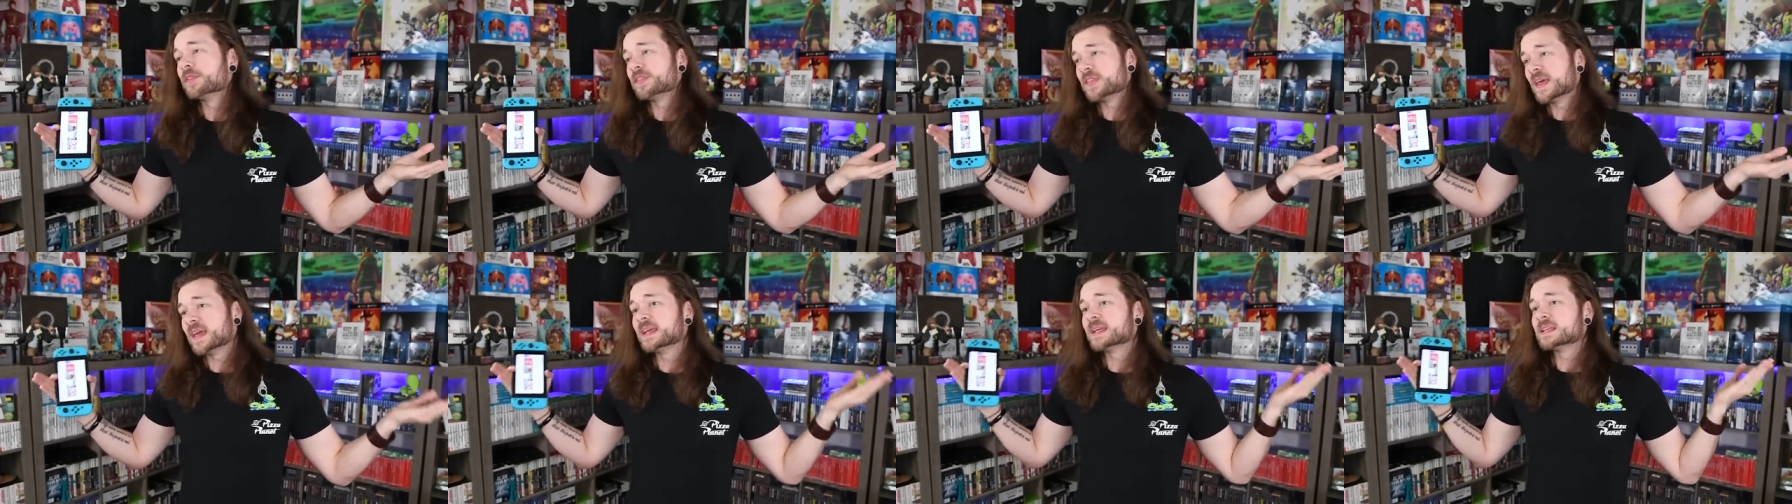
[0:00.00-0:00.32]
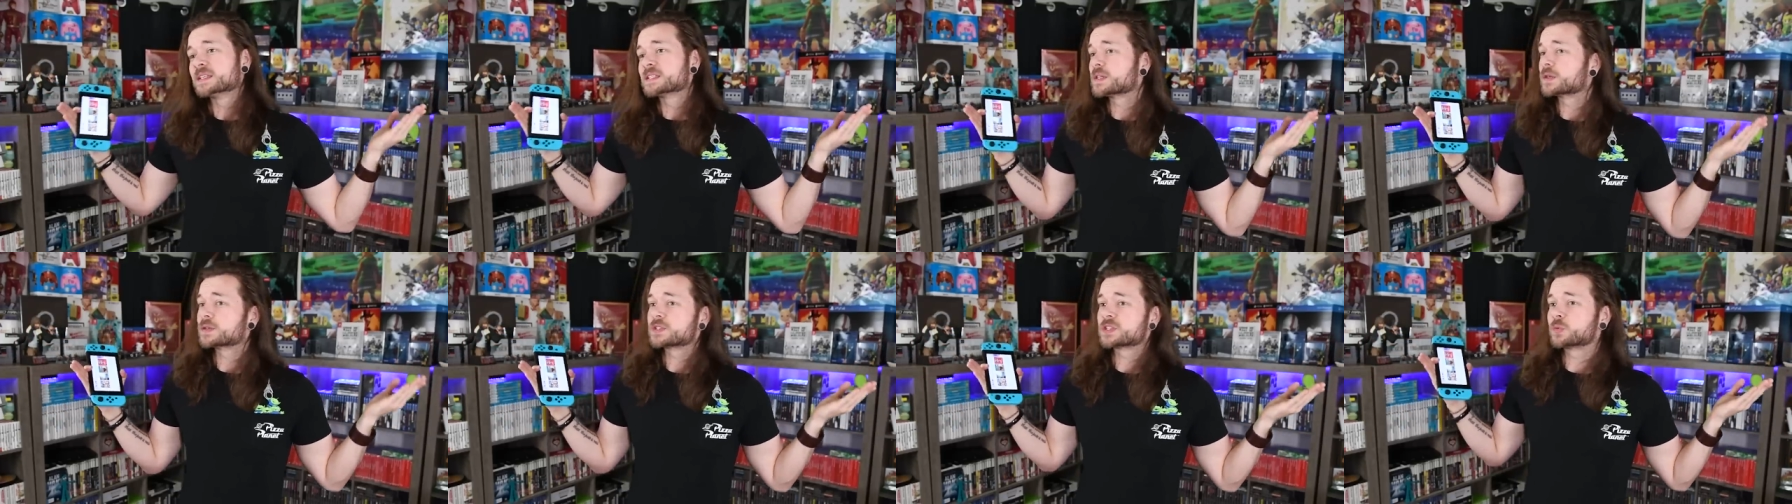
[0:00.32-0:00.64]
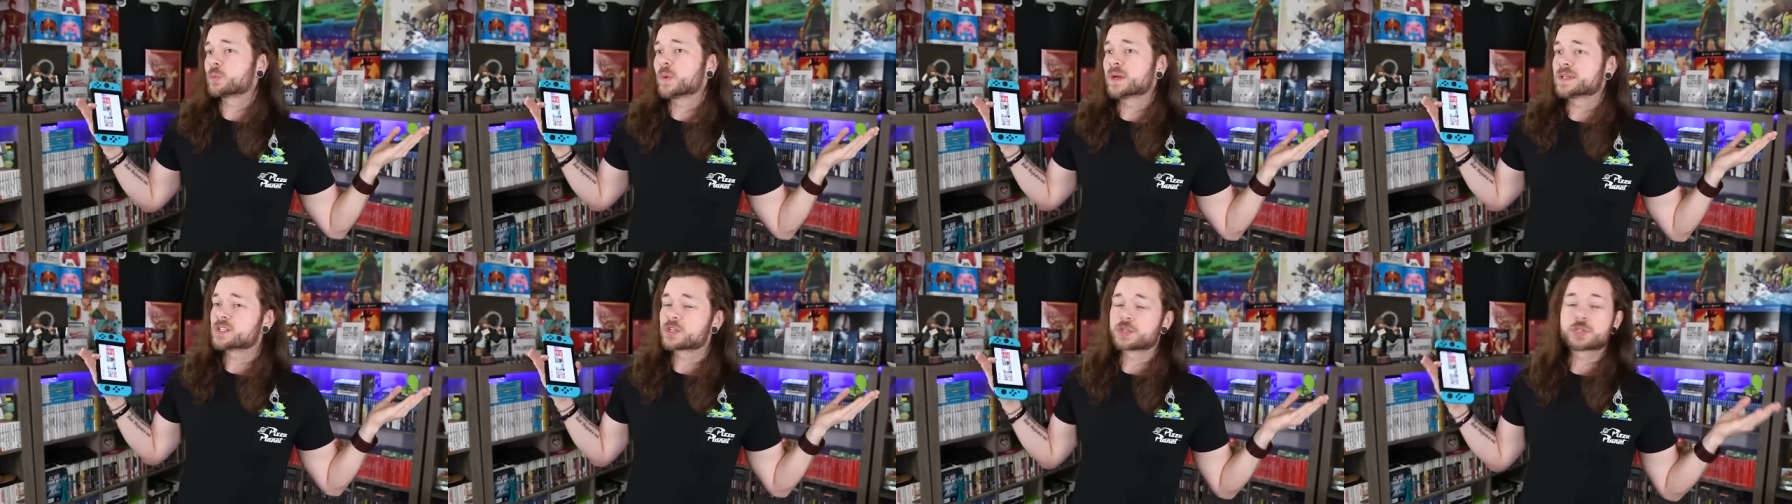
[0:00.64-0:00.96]
things the
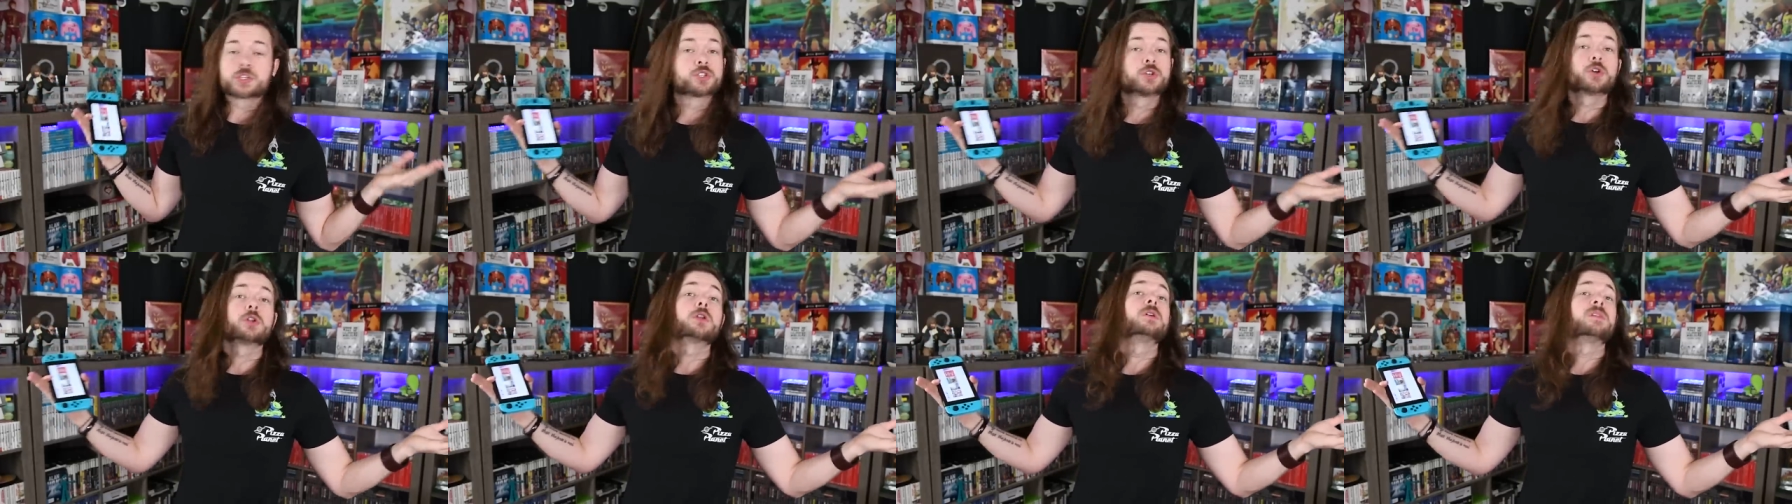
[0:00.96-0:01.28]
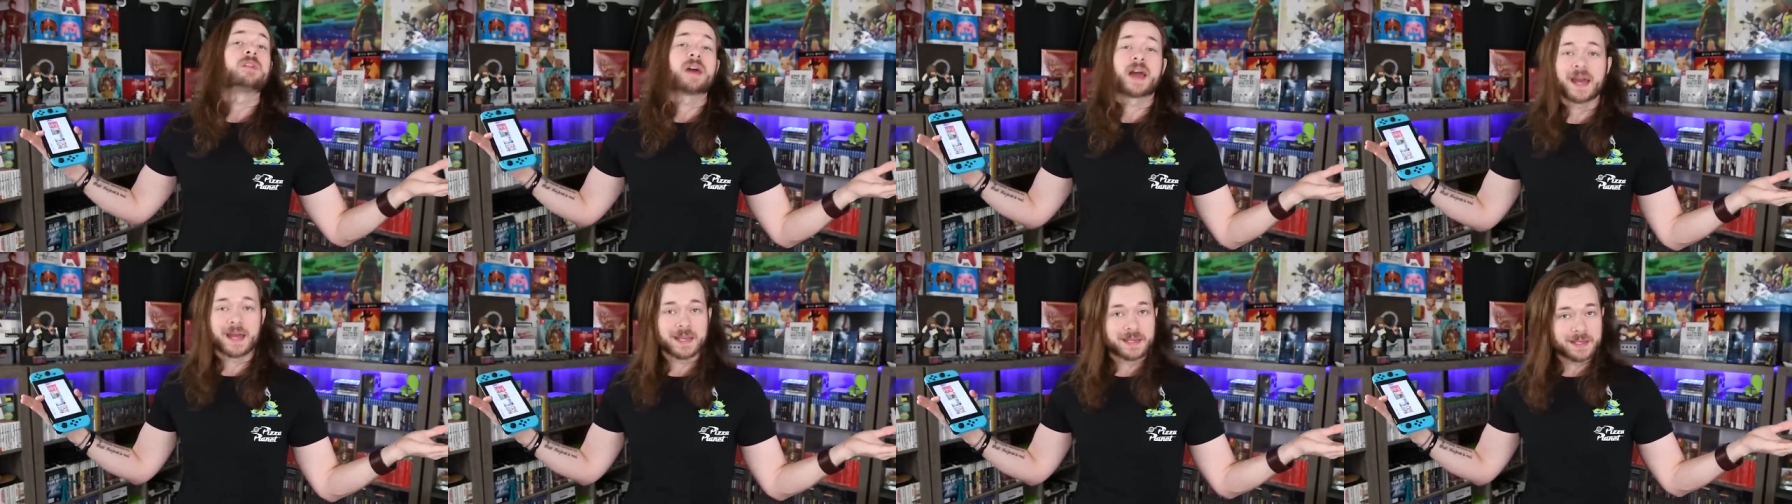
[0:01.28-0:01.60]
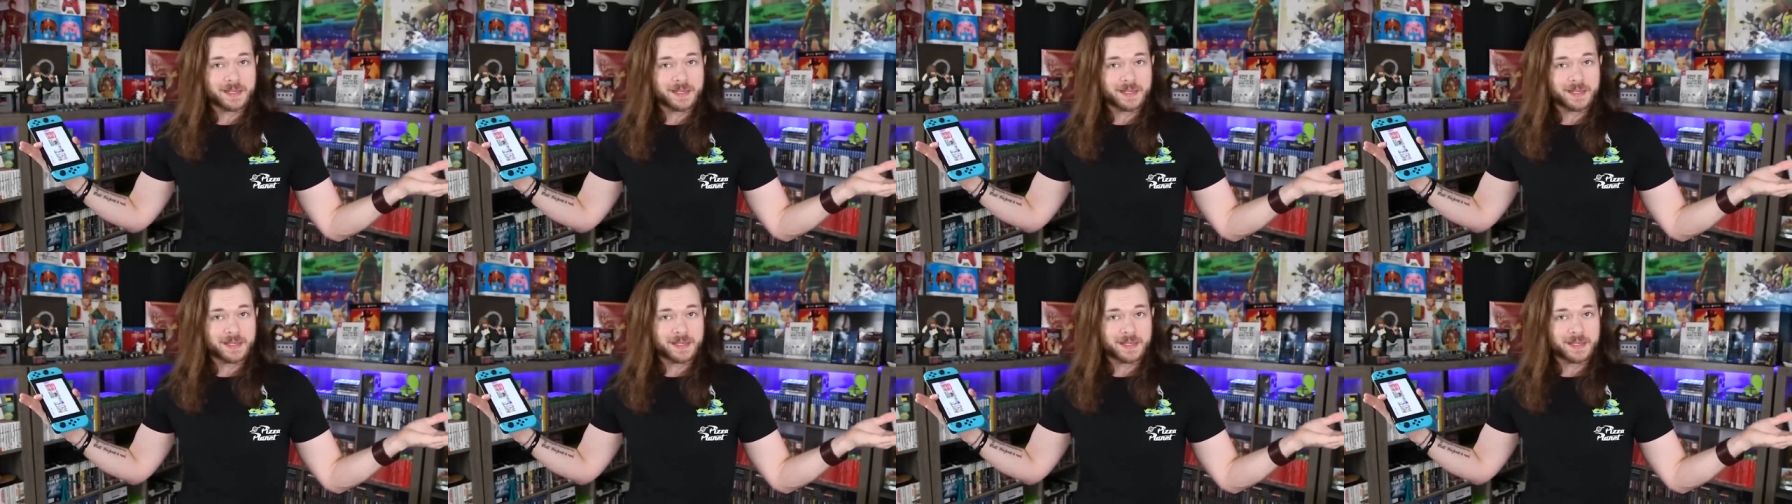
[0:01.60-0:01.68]
Switch should have had.